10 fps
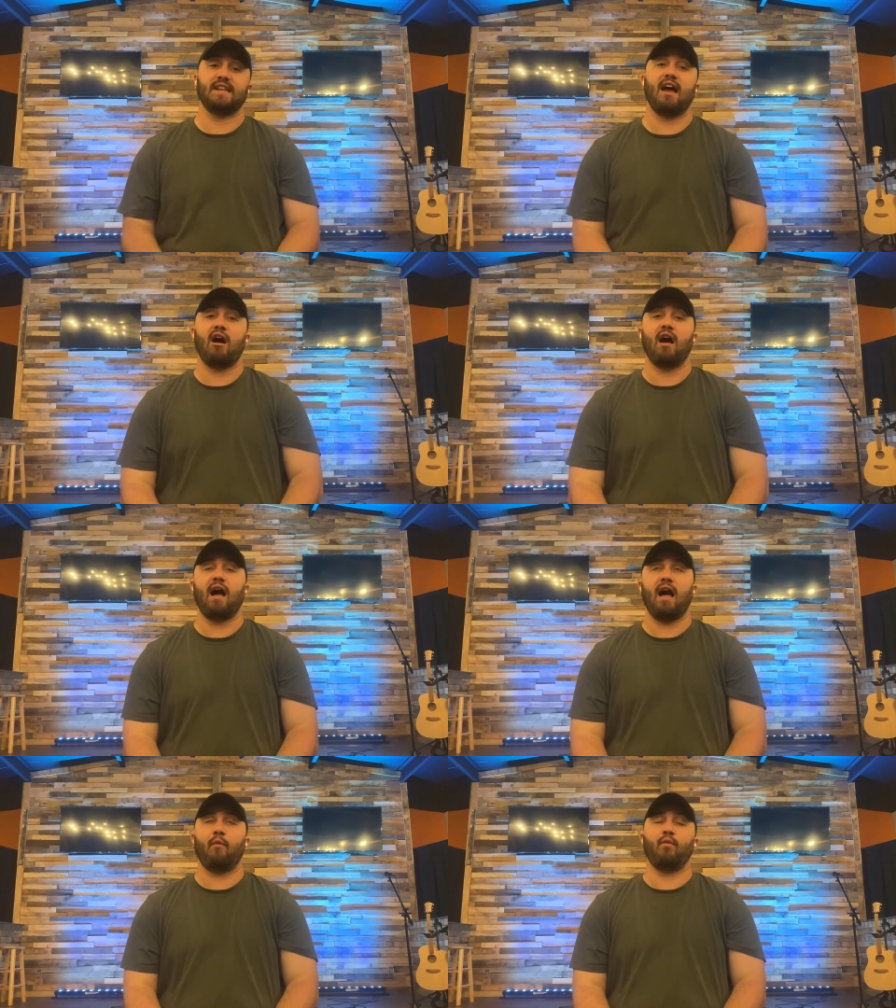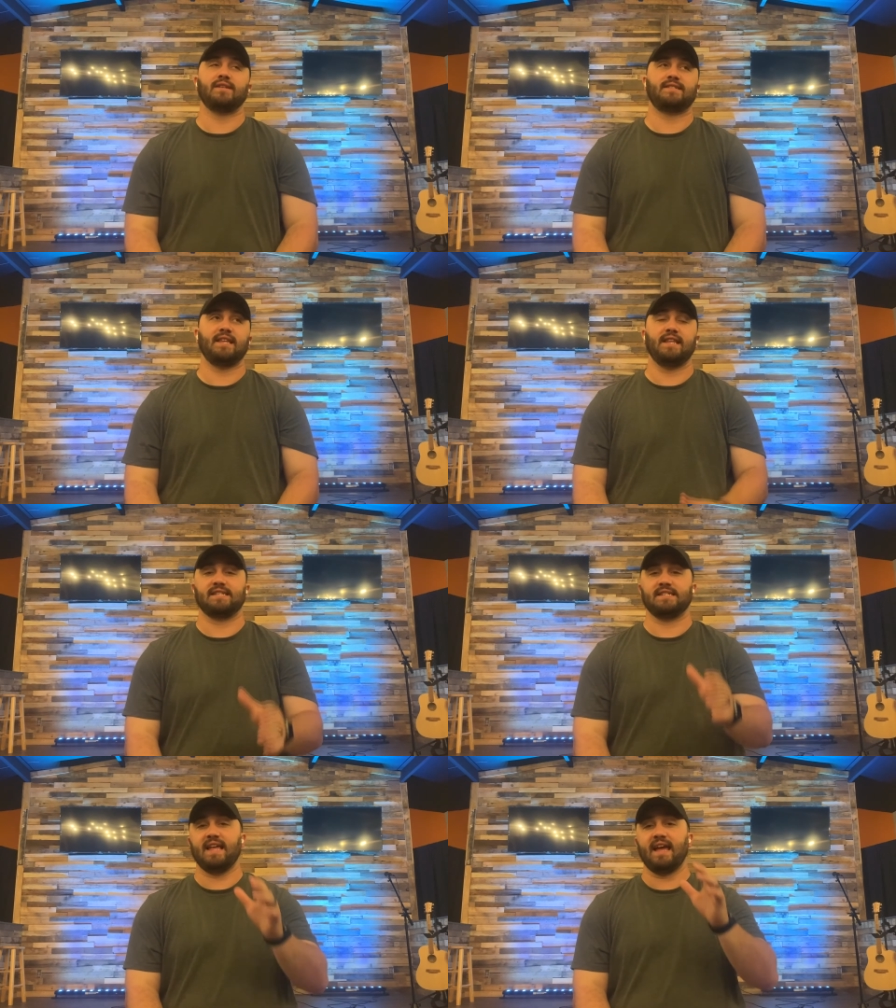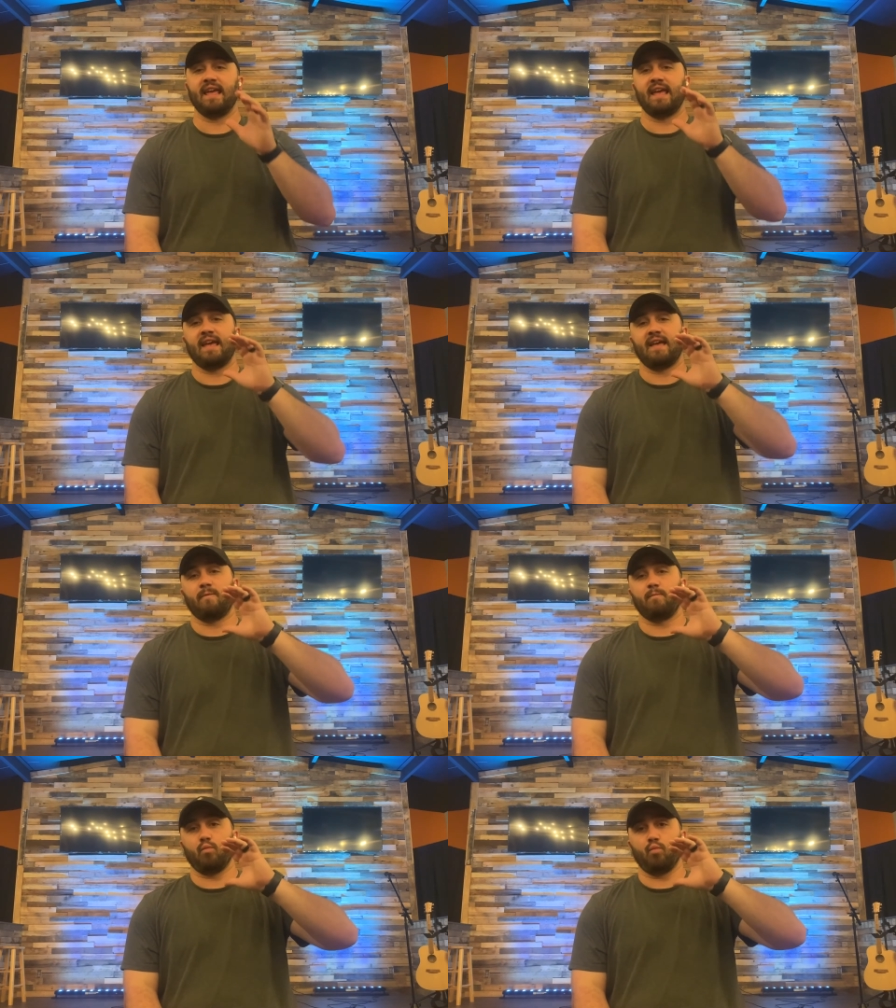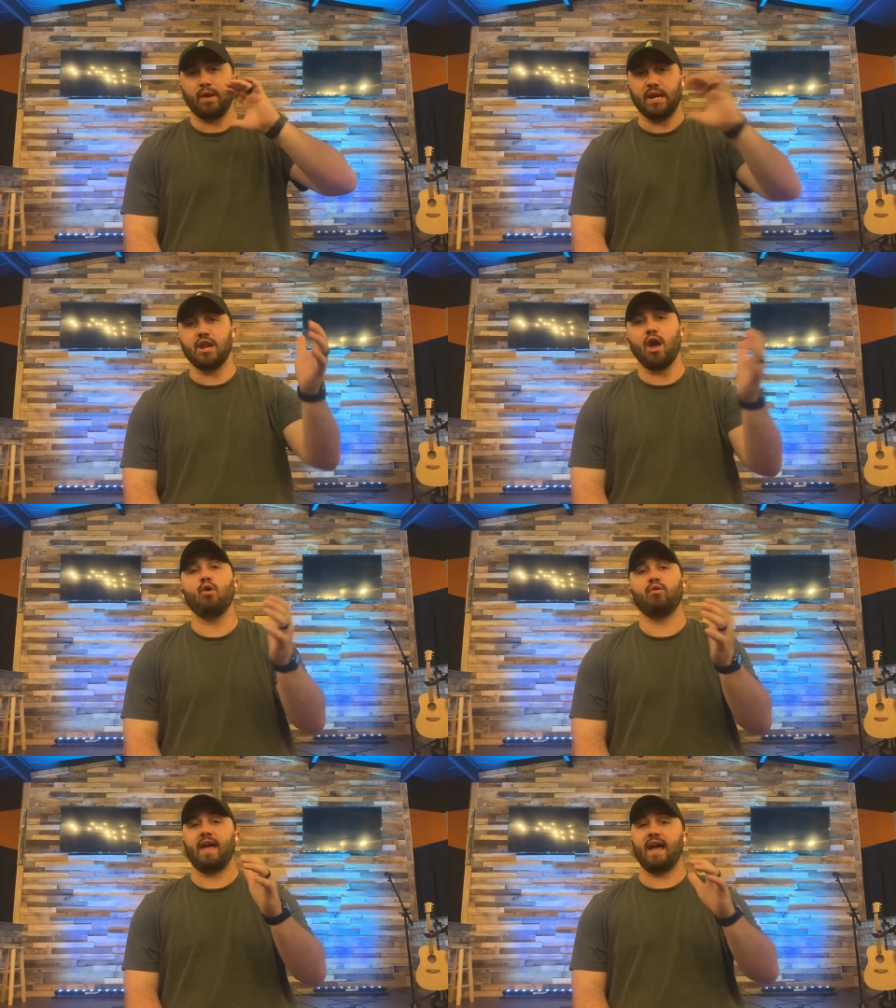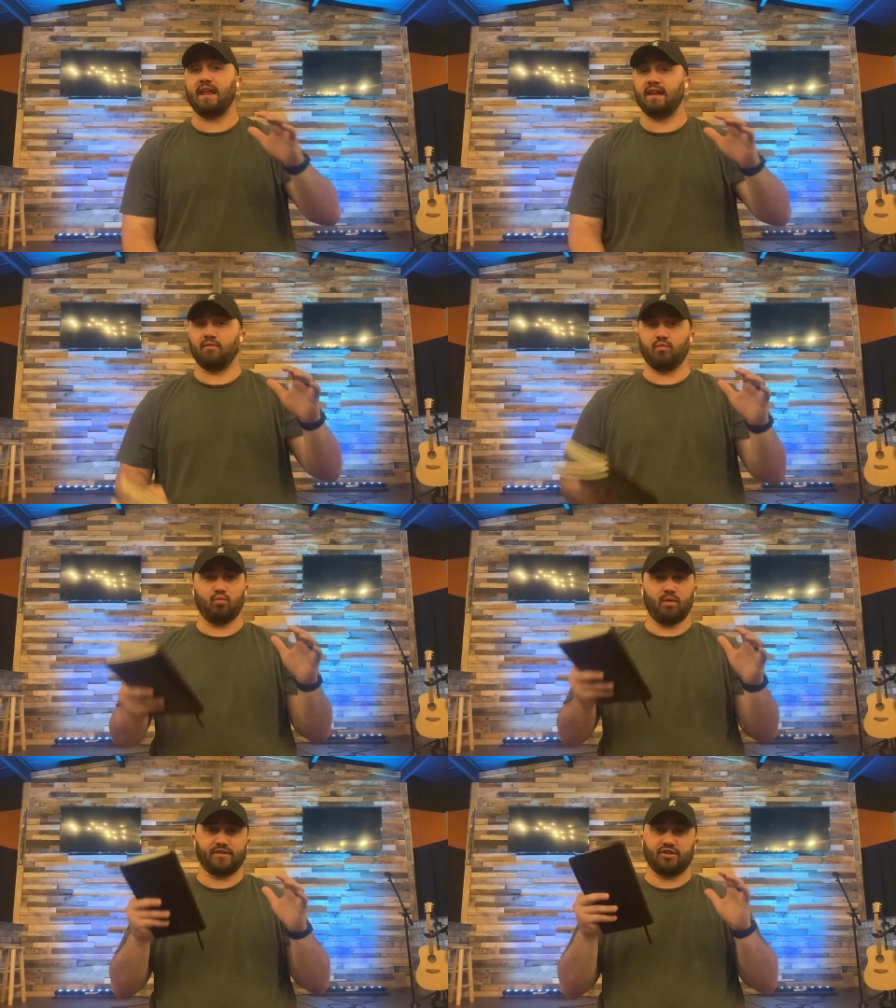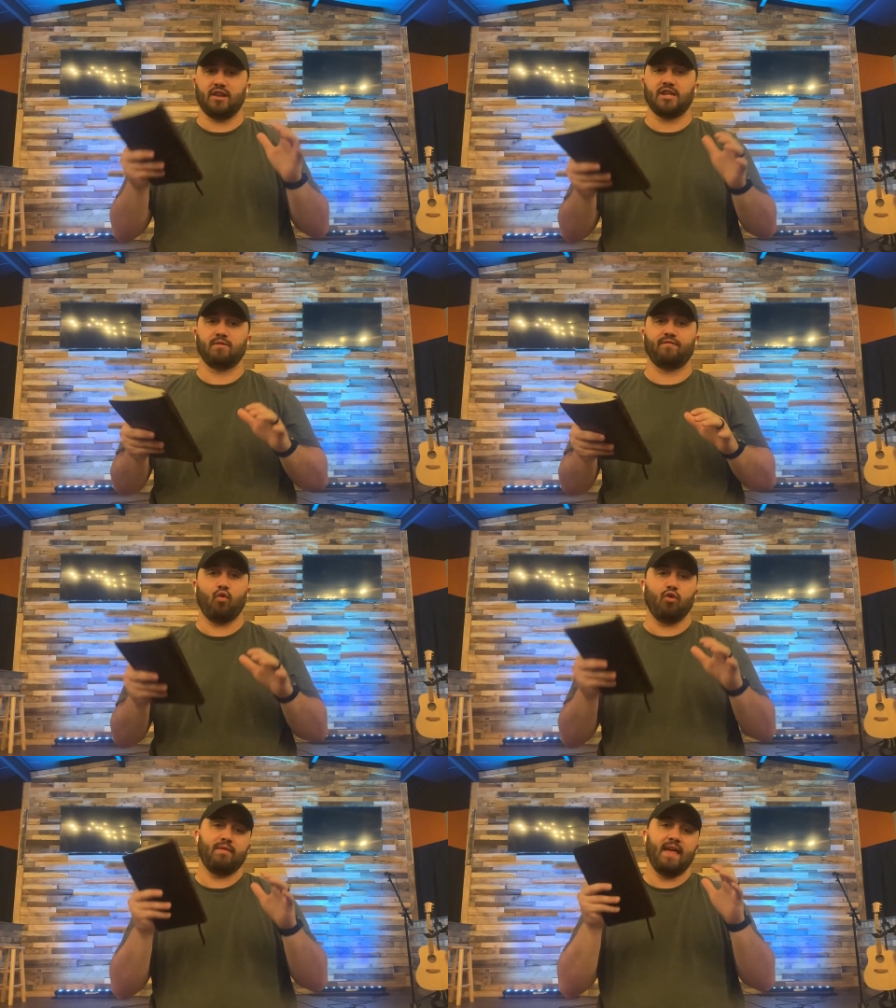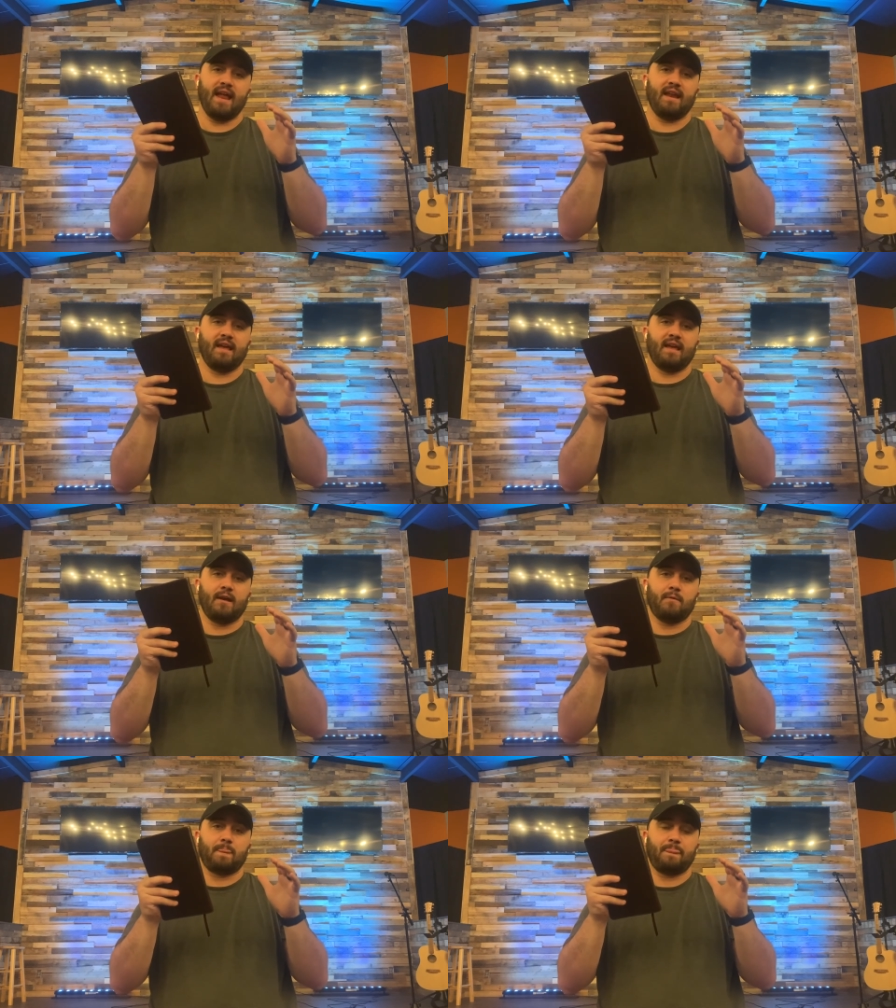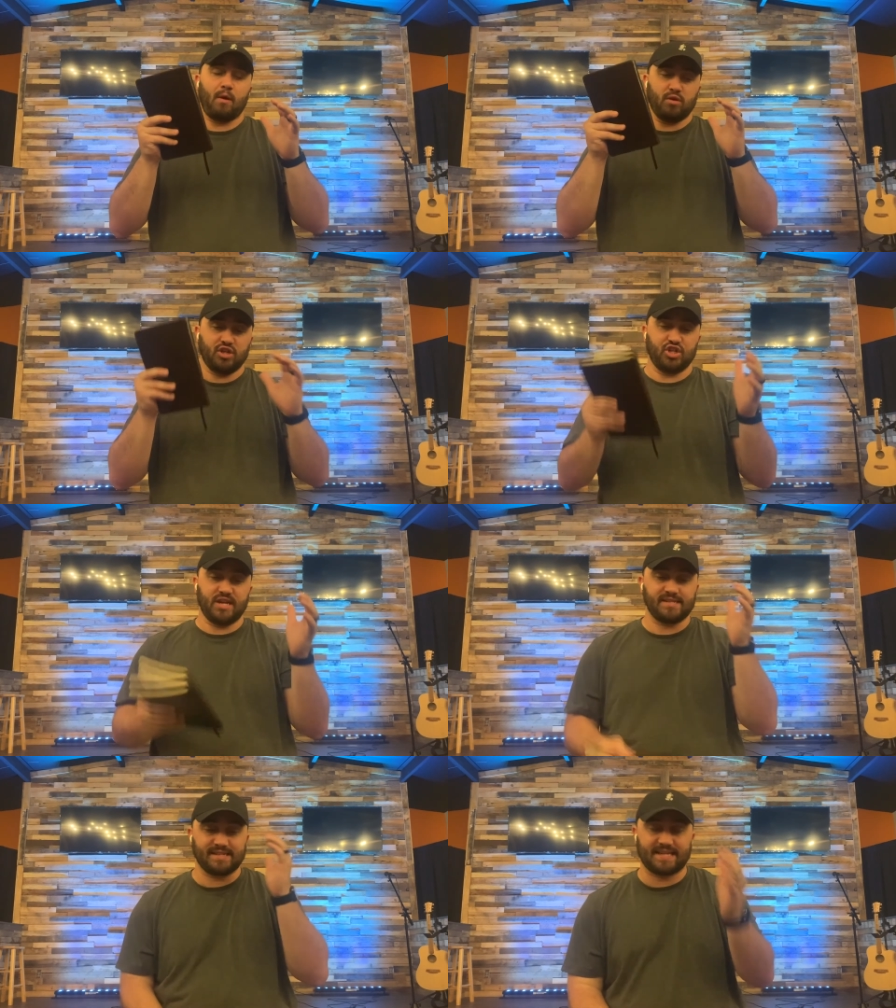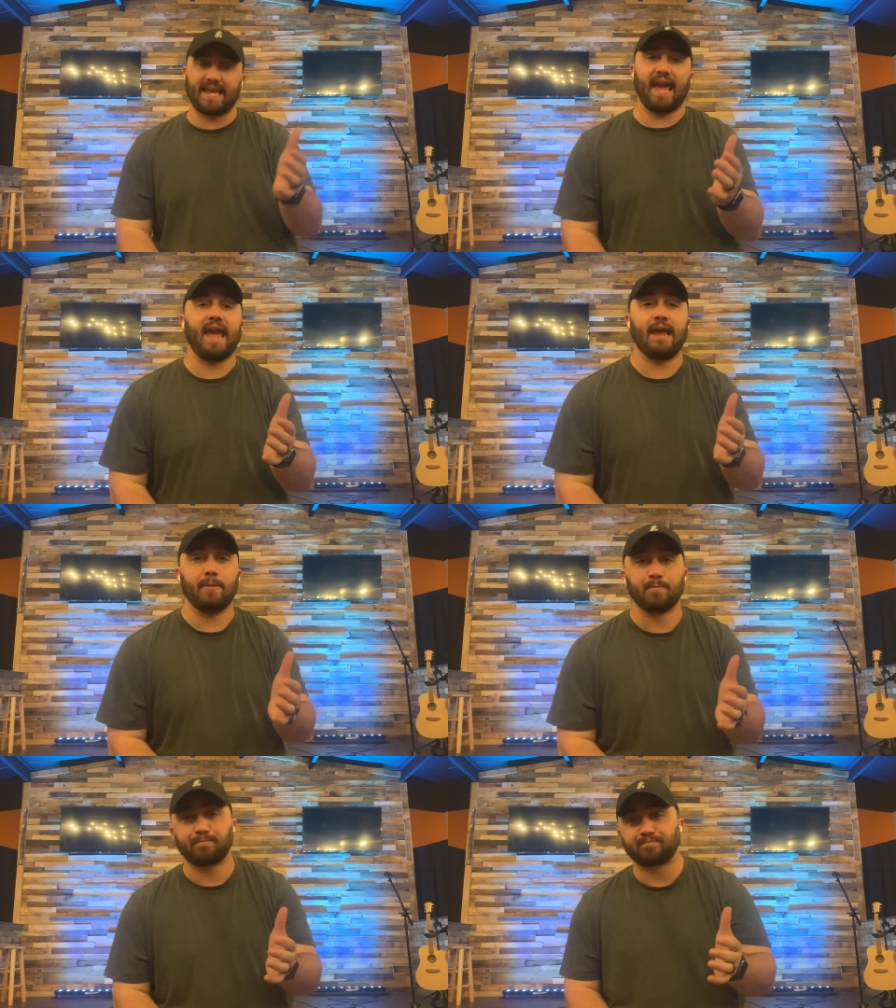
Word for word: Now, I want to say this is that we know that and we've studied this before that that when Jesus came